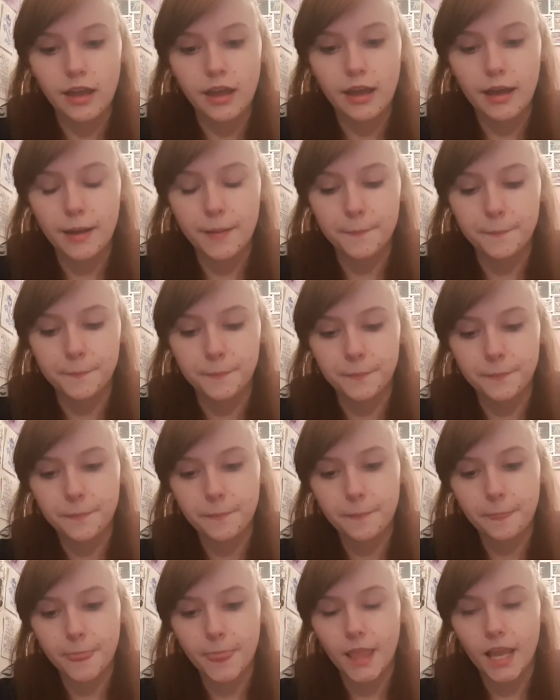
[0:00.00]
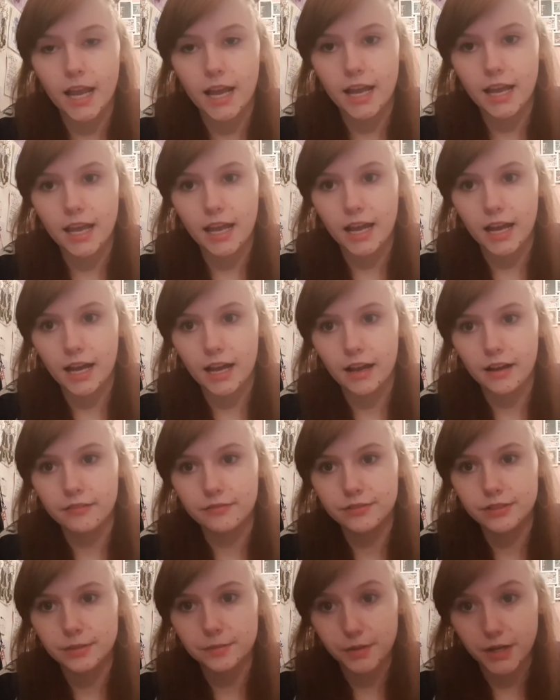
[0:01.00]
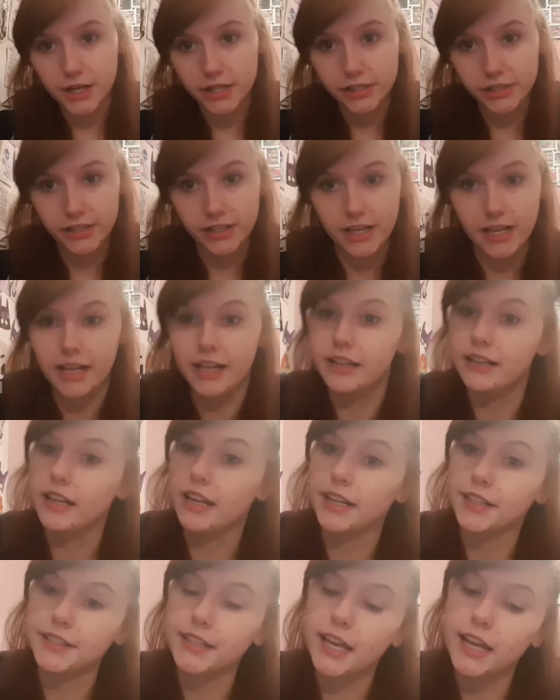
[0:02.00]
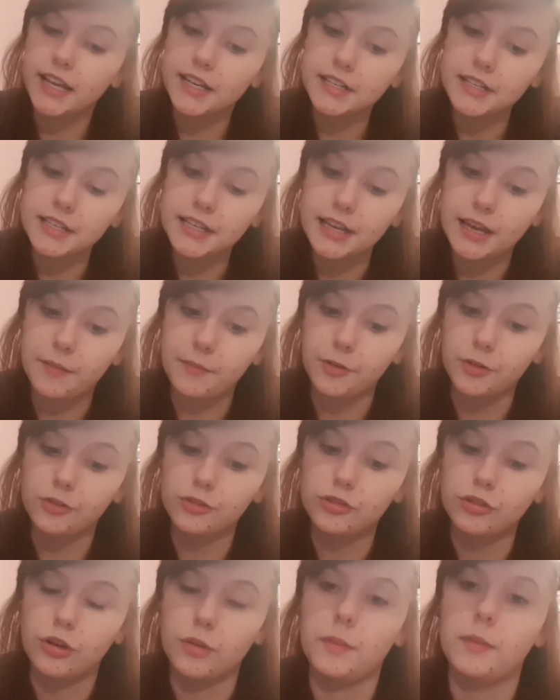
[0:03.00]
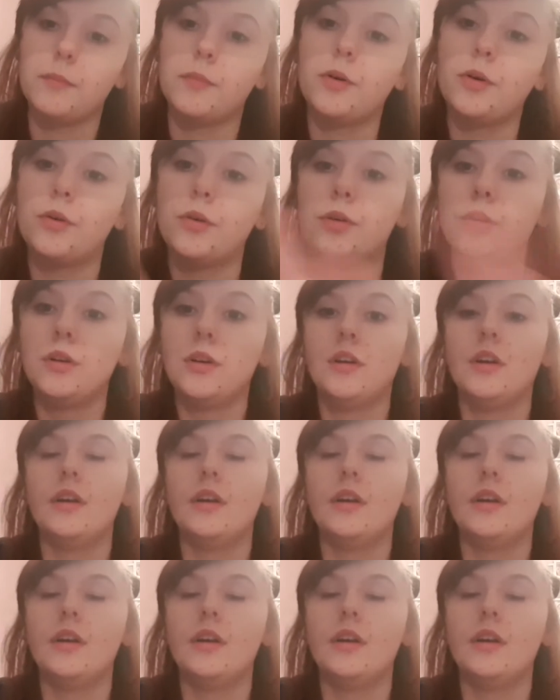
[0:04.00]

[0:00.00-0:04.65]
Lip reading: I have depression and anxiety. I'm going to talk a bit more